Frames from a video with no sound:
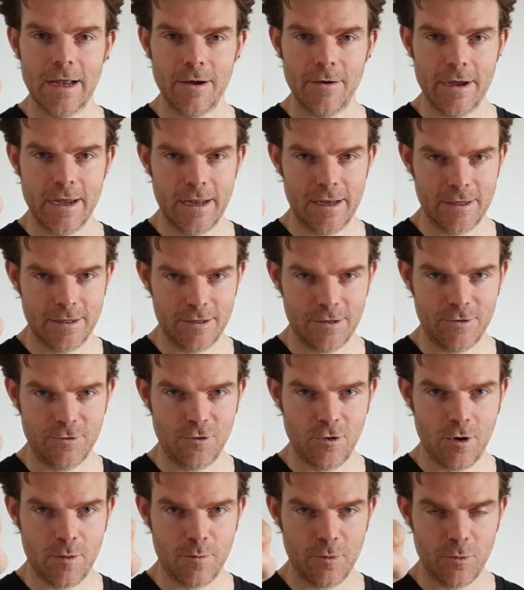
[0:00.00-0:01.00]
our heads to
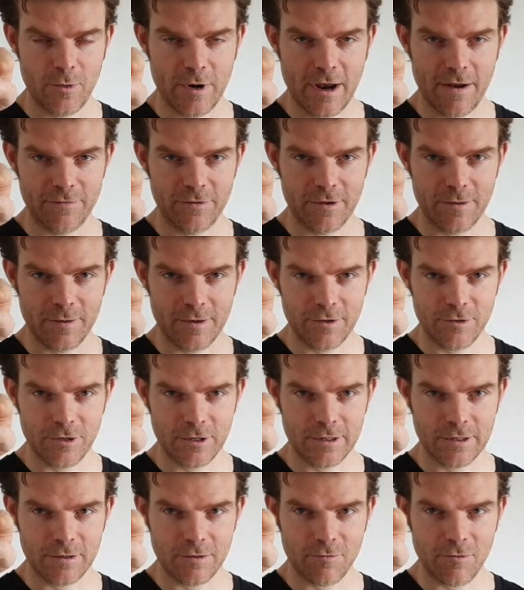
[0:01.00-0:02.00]
drop, we have to just
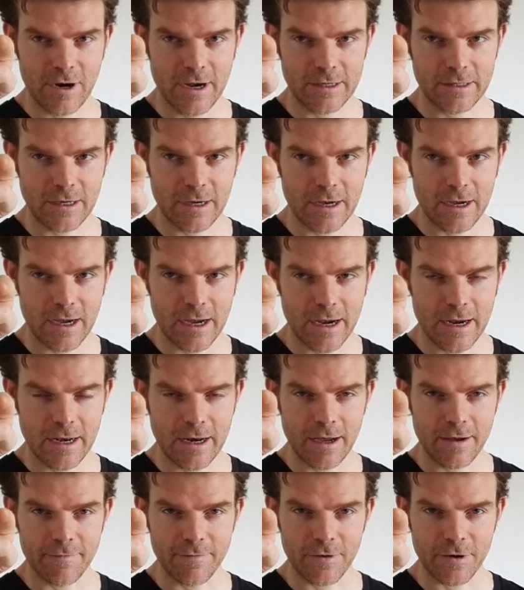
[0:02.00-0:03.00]
raise our eye
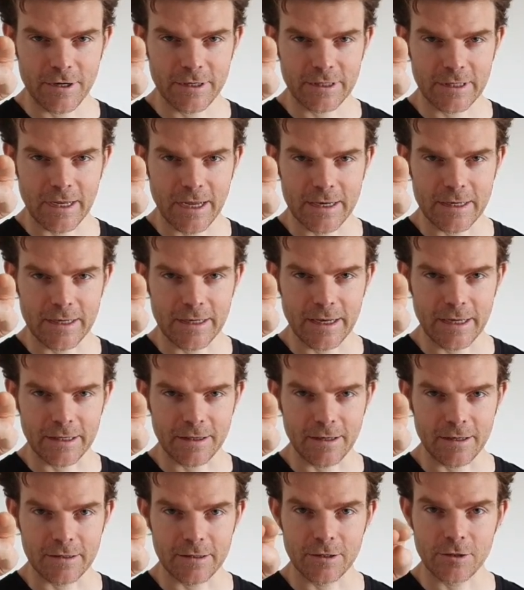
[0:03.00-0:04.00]
line very slightly like
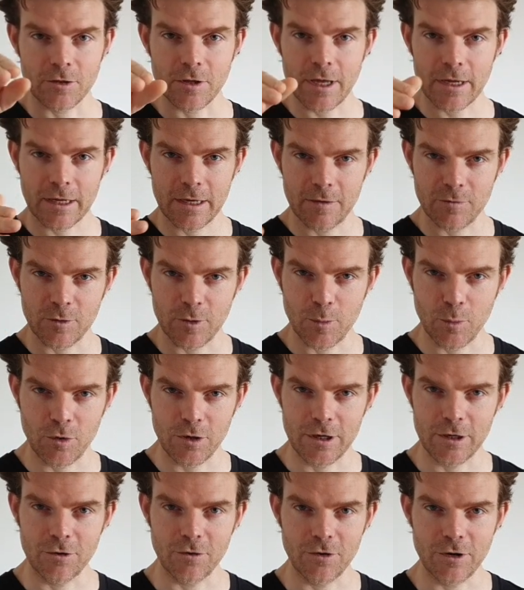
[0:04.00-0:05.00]
this. So that gives you a
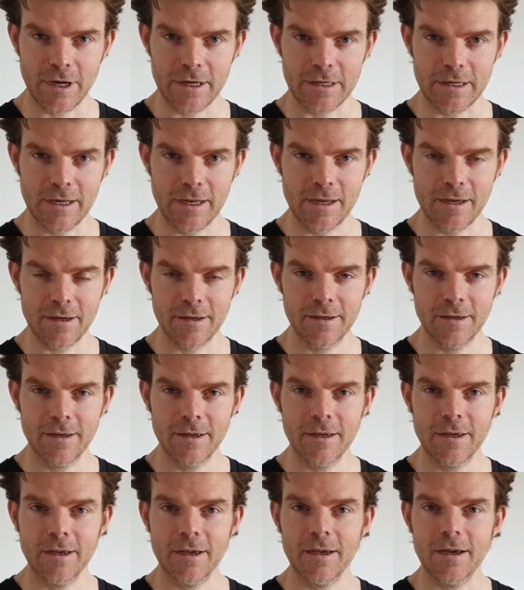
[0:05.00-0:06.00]
pretty good idea
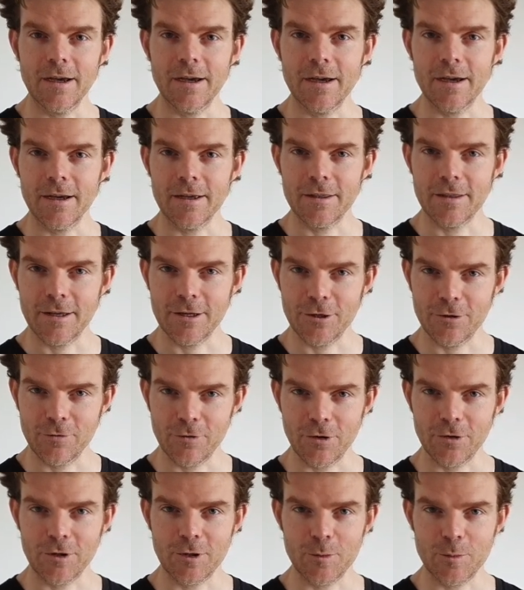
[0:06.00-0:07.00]
that you've
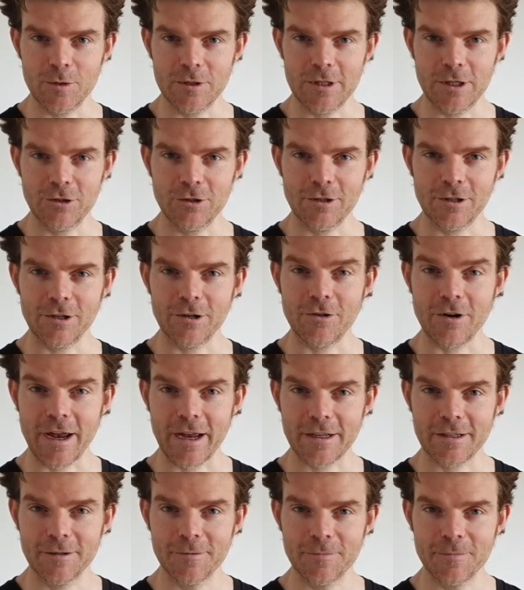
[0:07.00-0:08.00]
got the position
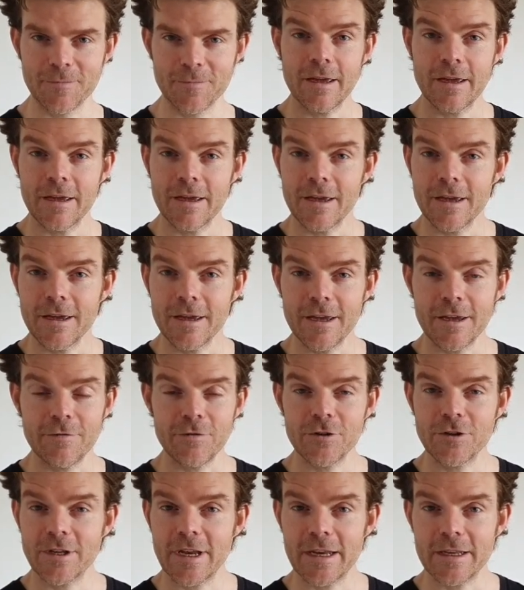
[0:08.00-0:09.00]
correct. If you
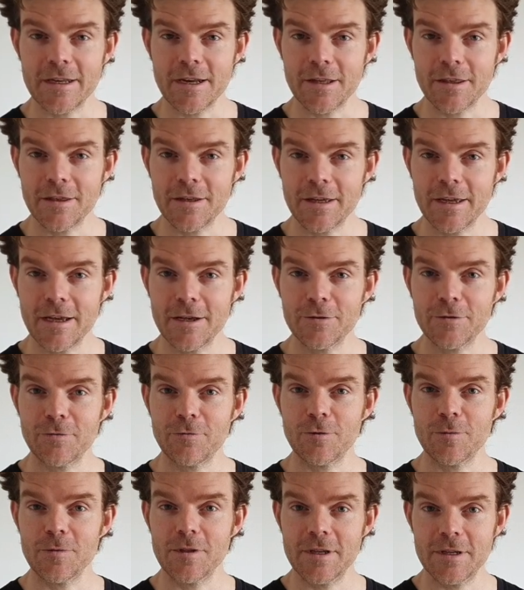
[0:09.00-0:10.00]
take nothing else
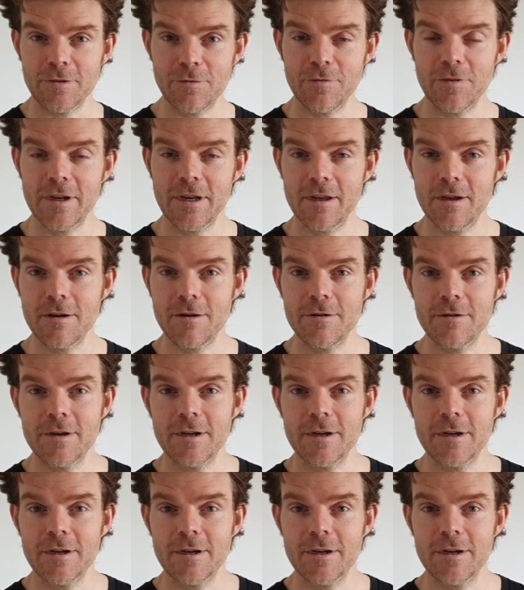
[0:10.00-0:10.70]
from this video